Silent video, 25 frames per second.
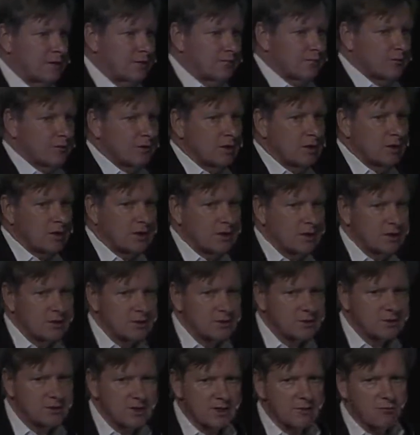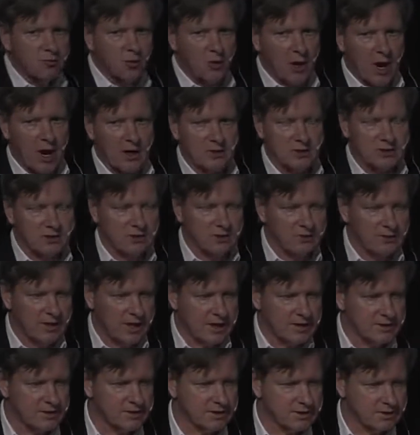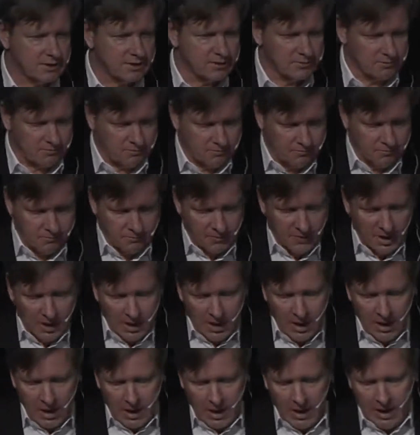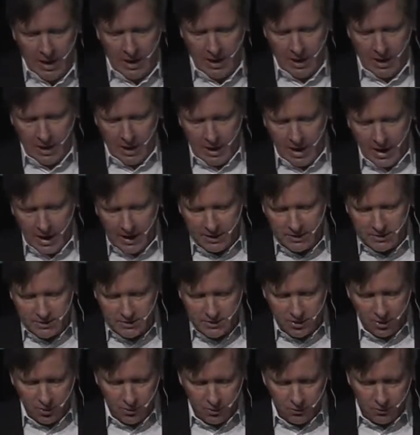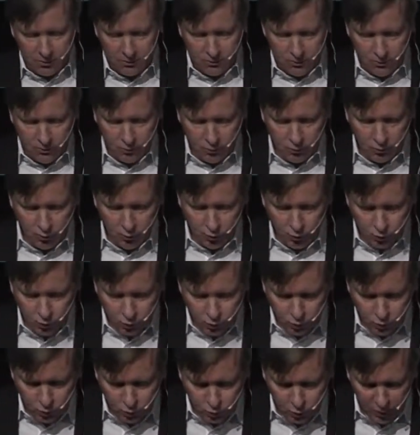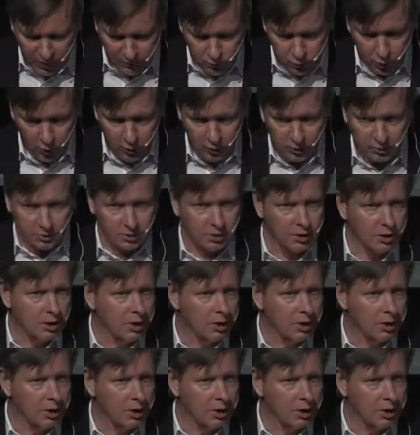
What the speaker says: of seed production in that system. And so we worked